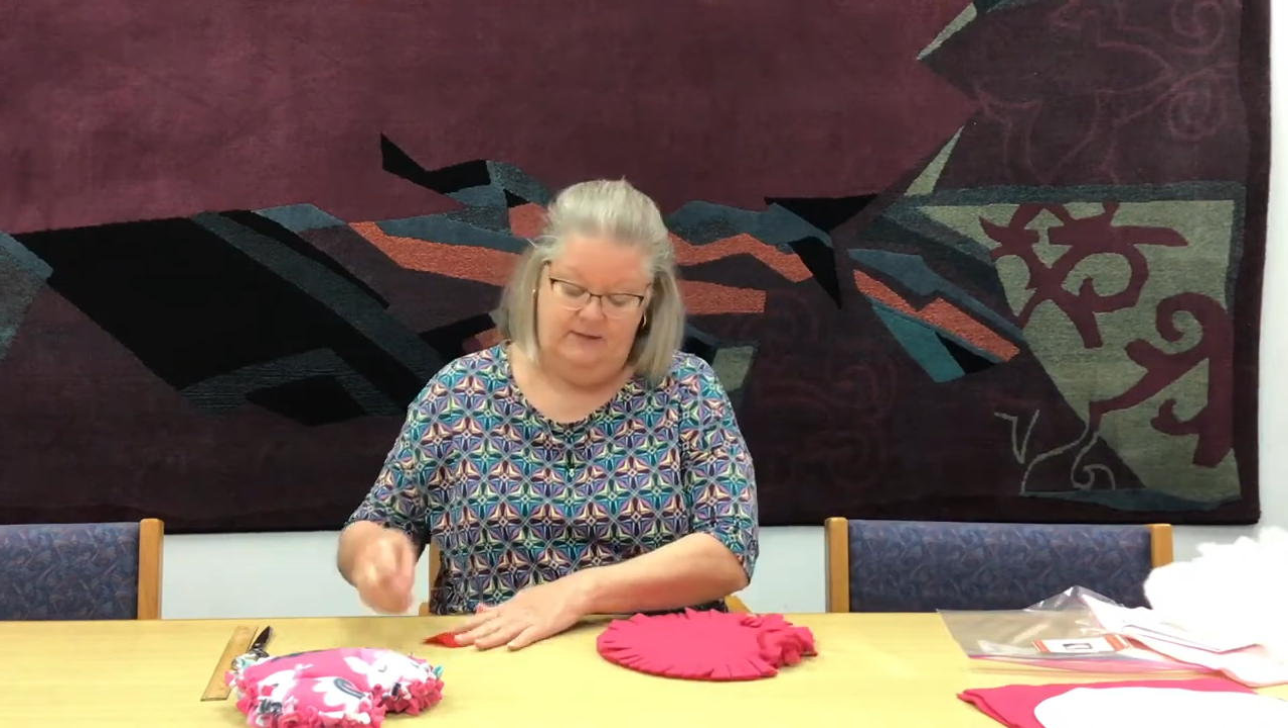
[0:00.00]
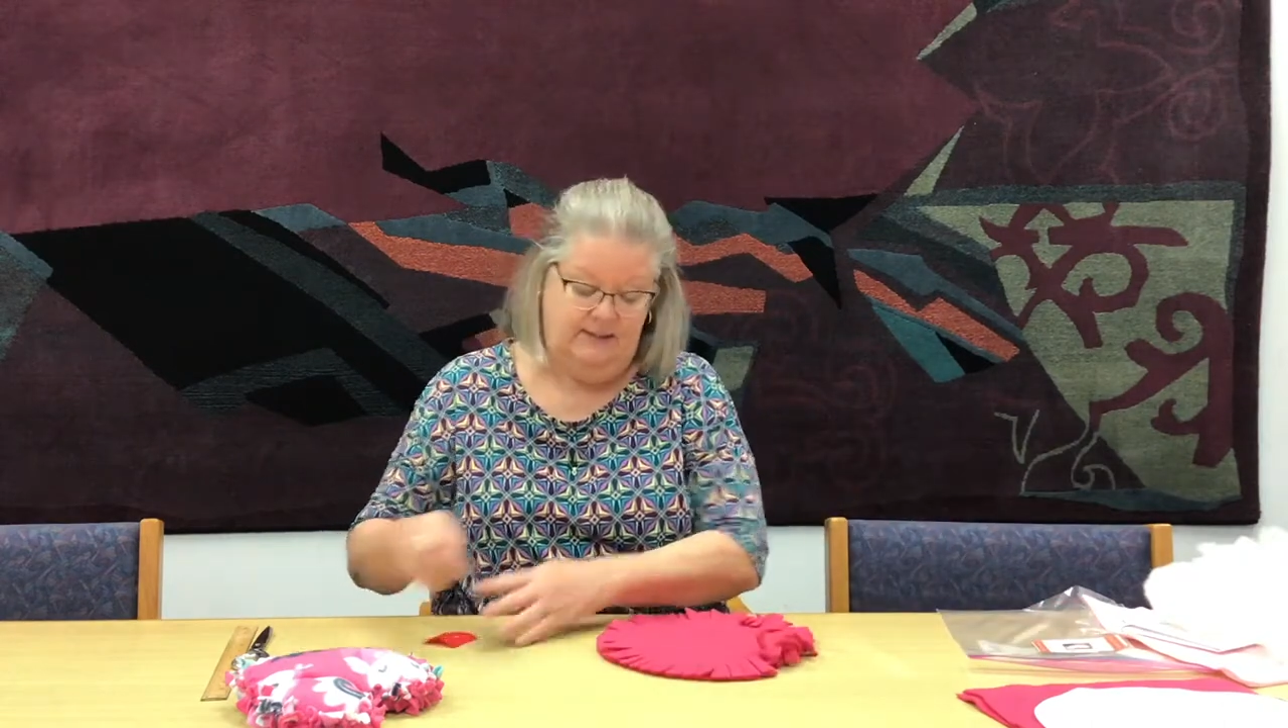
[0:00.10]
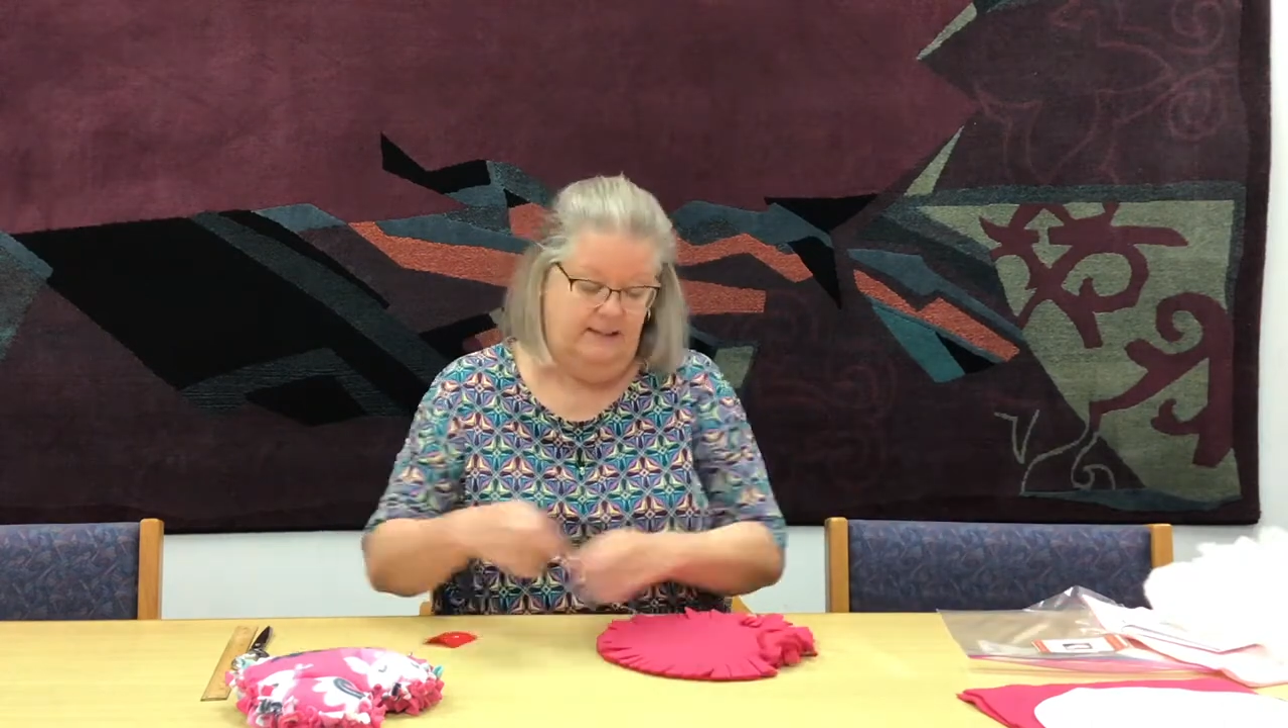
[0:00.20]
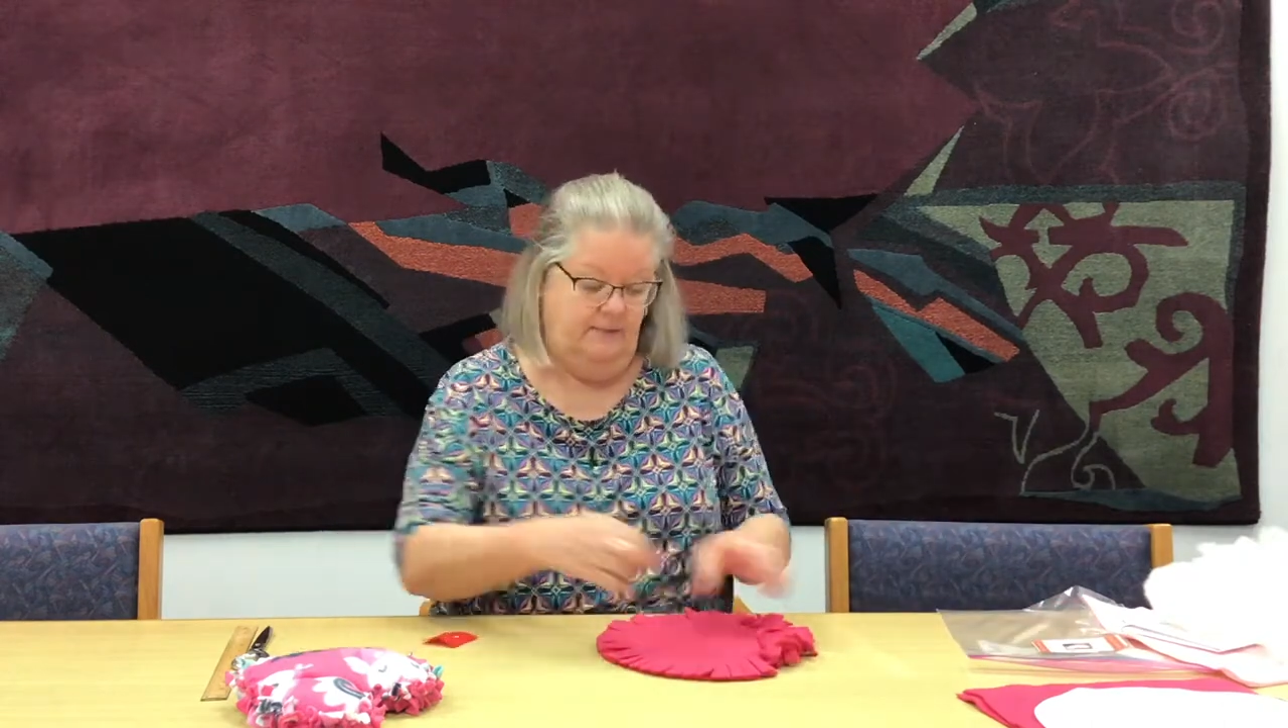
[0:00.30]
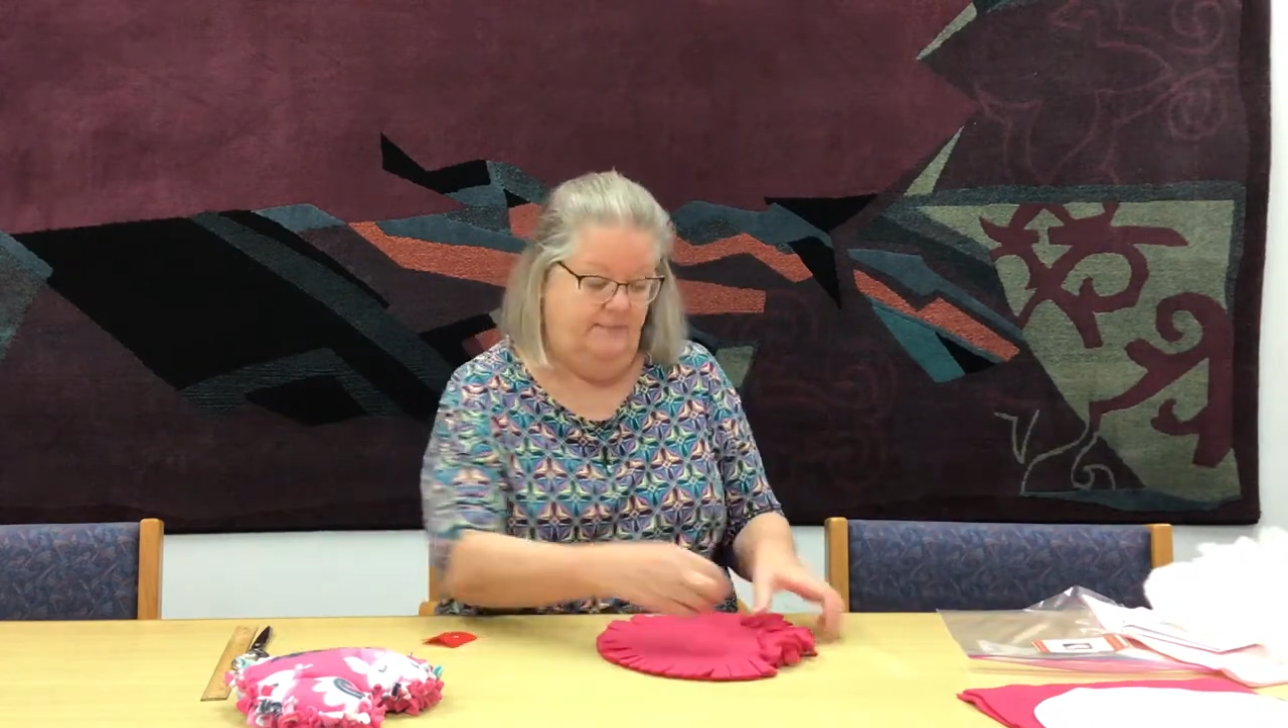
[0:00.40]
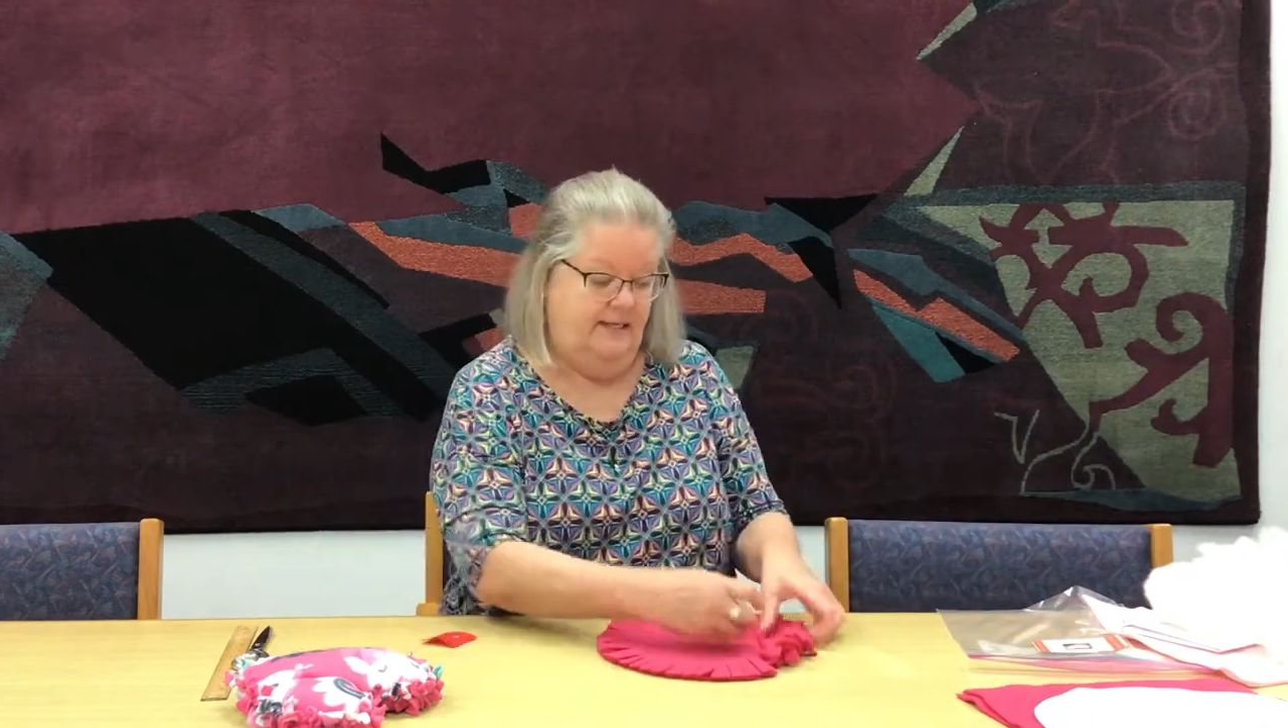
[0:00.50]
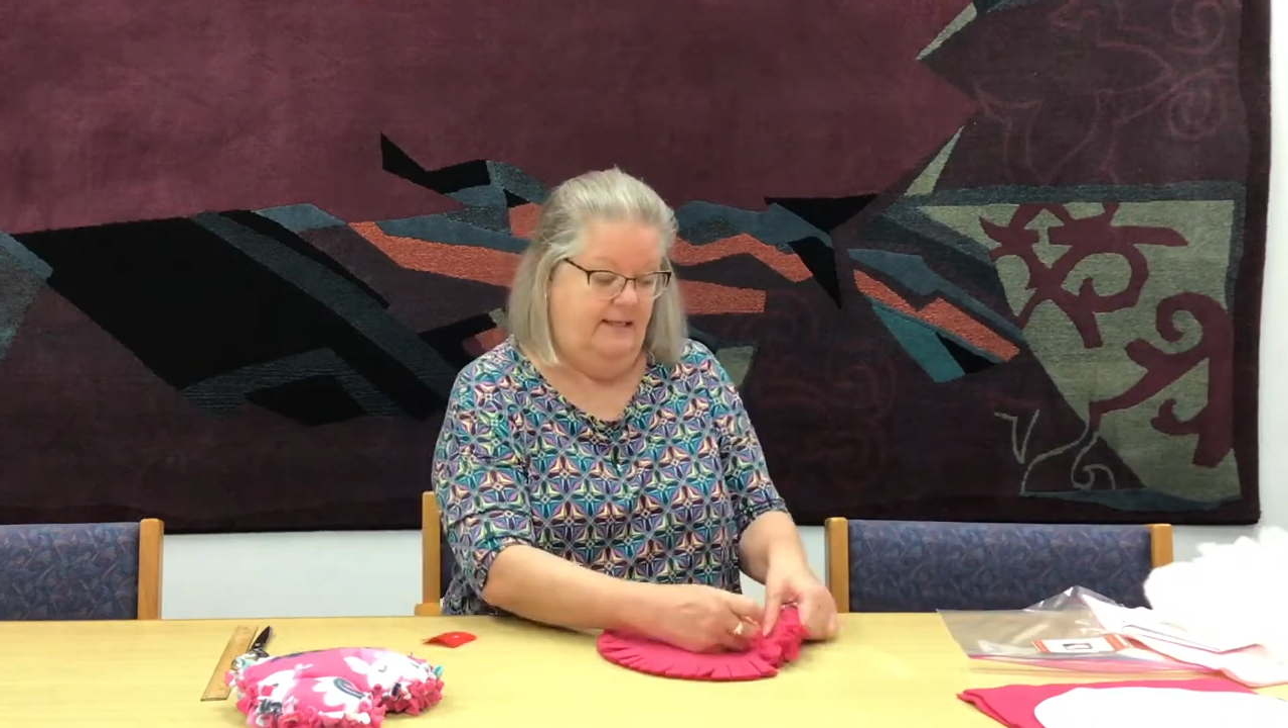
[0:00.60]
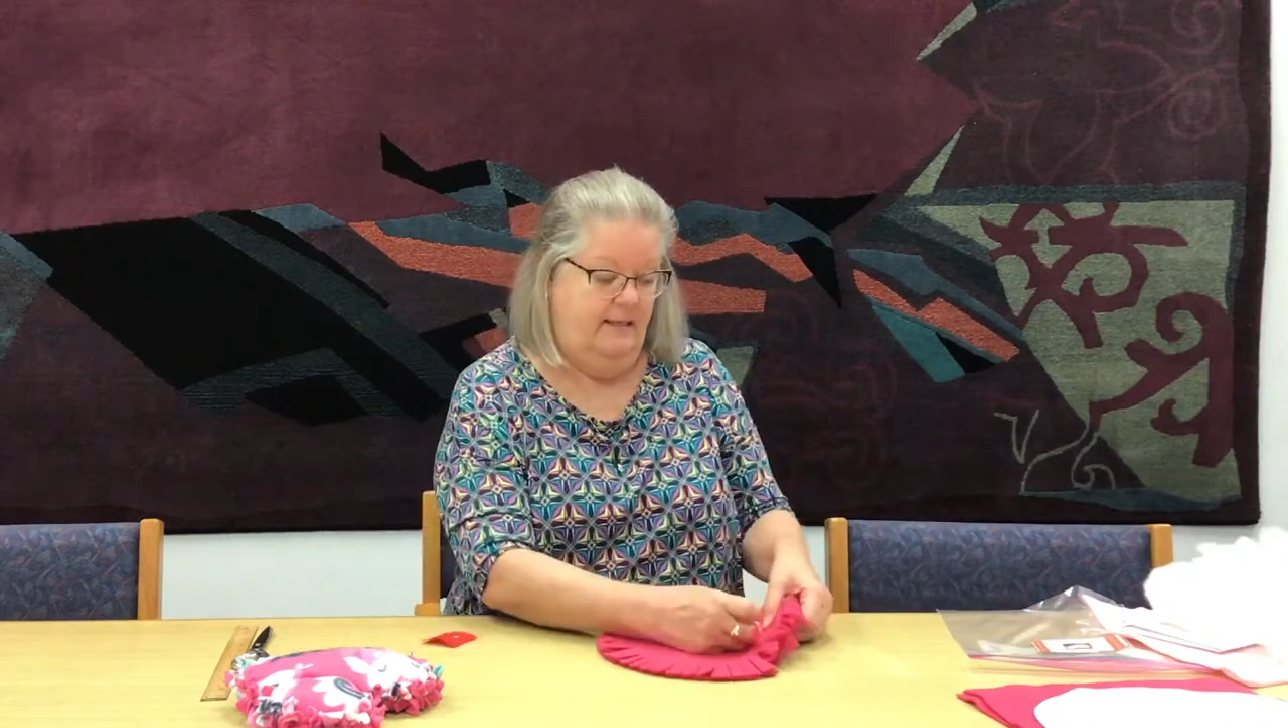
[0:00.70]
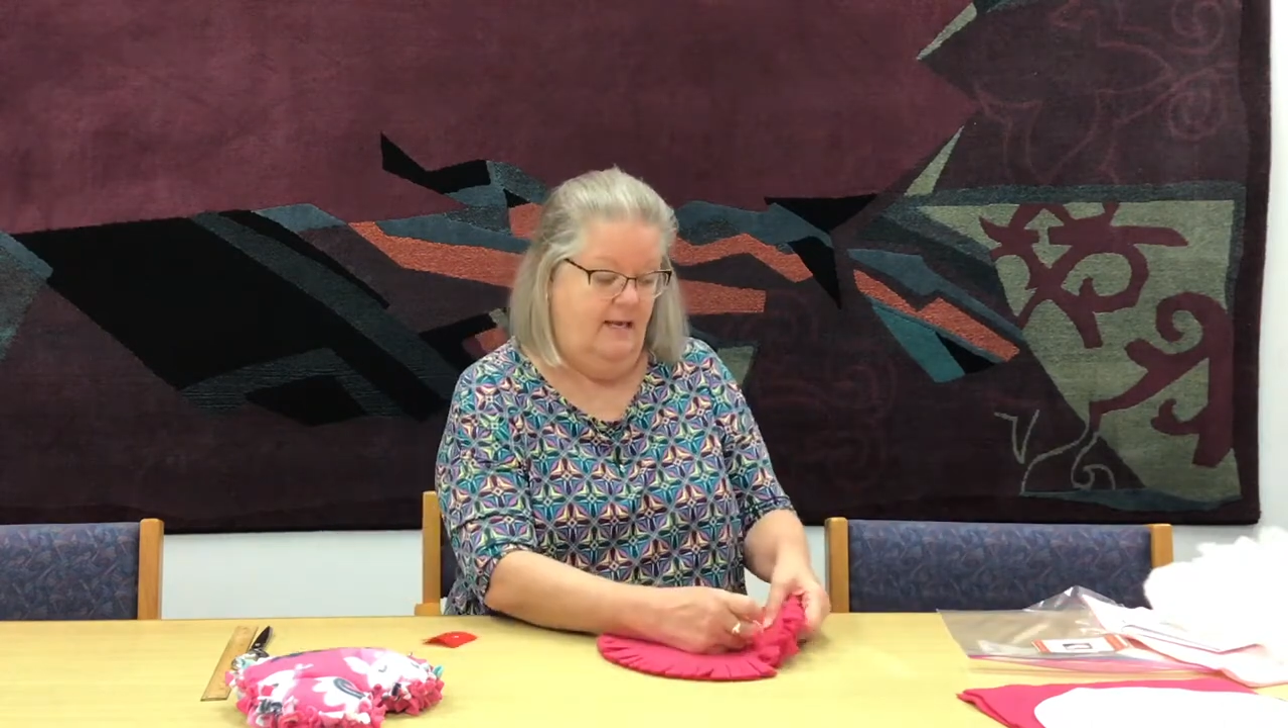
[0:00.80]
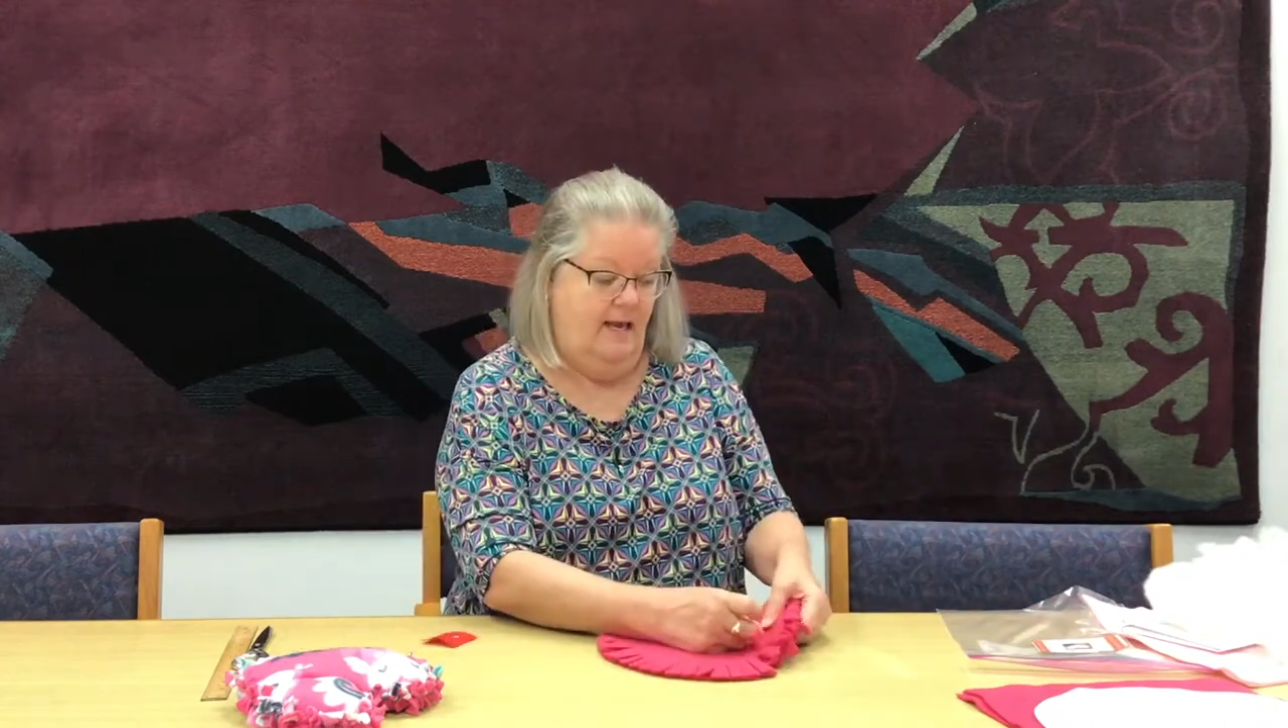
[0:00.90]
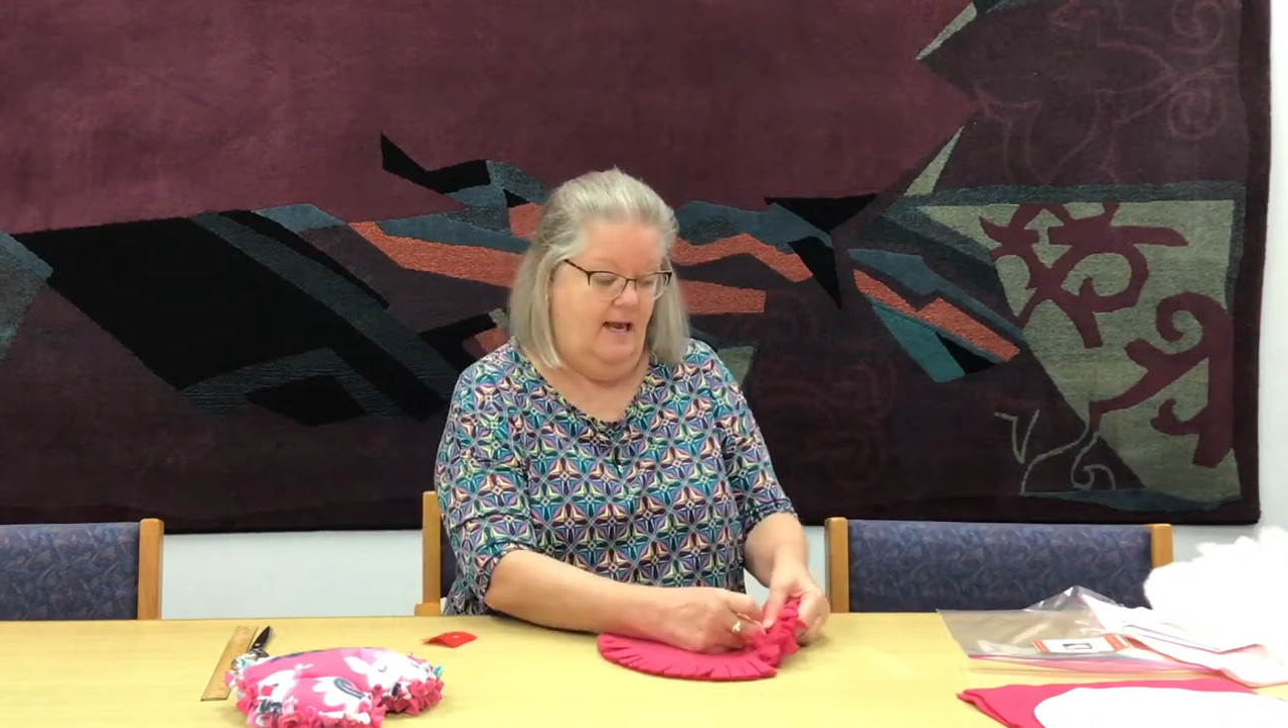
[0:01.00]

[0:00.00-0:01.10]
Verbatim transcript: a little bit